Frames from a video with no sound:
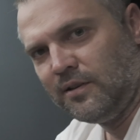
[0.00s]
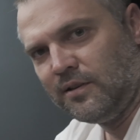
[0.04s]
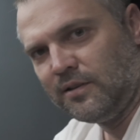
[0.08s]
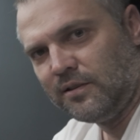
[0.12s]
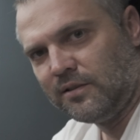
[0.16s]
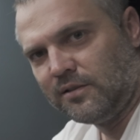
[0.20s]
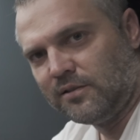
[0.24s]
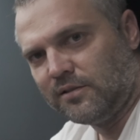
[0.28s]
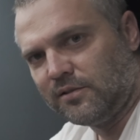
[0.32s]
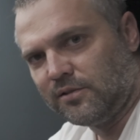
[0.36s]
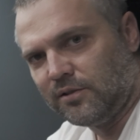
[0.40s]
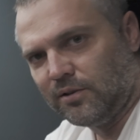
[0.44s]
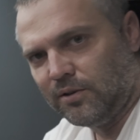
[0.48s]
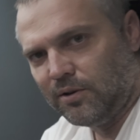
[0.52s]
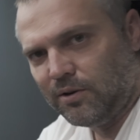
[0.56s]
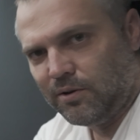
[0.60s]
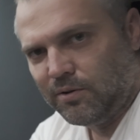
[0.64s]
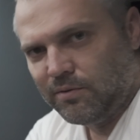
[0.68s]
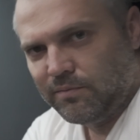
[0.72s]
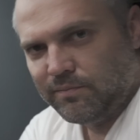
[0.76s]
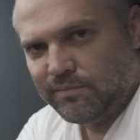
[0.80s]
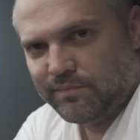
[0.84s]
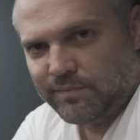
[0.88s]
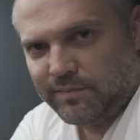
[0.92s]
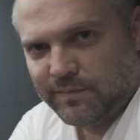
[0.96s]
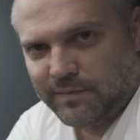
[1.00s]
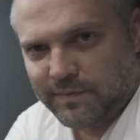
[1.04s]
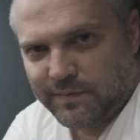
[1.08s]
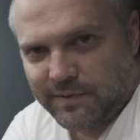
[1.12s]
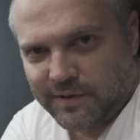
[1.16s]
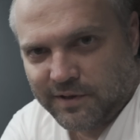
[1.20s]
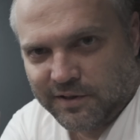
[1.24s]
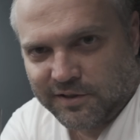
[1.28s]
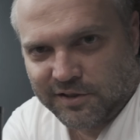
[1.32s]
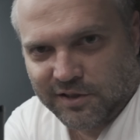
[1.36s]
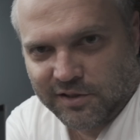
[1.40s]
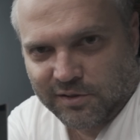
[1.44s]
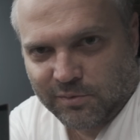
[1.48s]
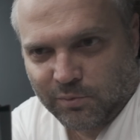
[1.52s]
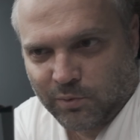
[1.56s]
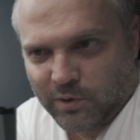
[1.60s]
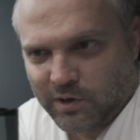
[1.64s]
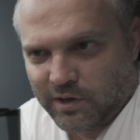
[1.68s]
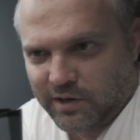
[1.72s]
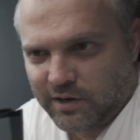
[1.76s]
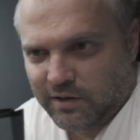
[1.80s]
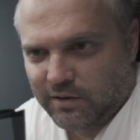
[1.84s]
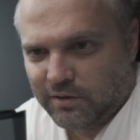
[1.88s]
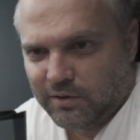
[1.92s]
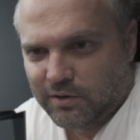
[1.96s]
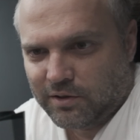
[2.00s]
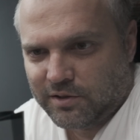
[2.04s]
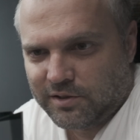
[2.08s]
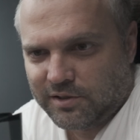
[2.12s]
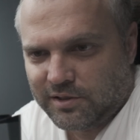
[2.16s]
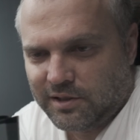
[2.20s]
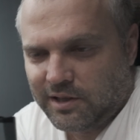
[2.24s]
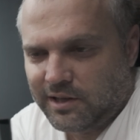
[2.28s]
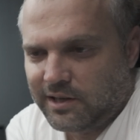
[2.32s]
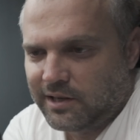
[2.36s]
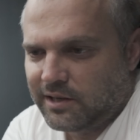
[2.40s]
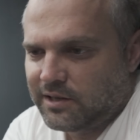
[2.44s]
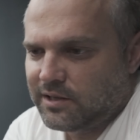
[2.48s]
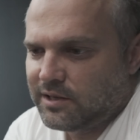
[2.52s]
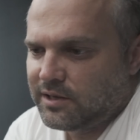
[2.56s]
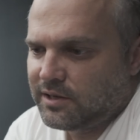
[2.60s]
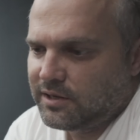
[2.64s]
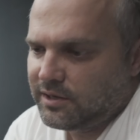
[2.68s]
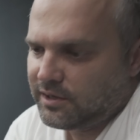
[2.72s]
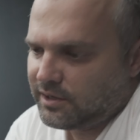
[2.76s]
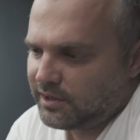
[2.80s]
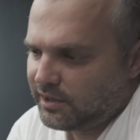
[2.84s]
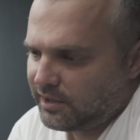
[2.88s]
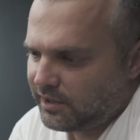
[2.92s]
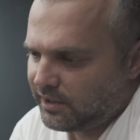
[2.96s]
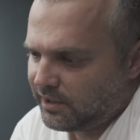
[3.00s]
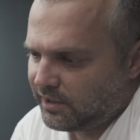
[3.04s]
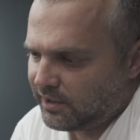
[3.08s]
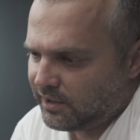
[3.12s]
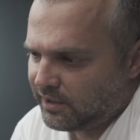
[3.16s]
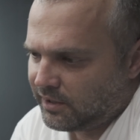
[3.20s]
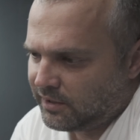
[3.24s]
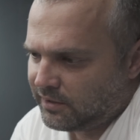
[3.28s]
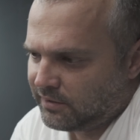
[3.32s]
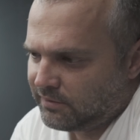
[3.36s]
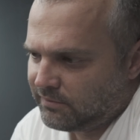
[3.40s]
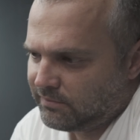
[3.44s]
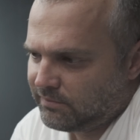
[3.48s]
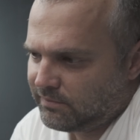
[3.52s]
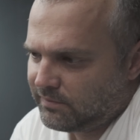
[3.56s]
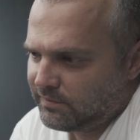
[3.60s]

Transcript: So this is what it looks like, and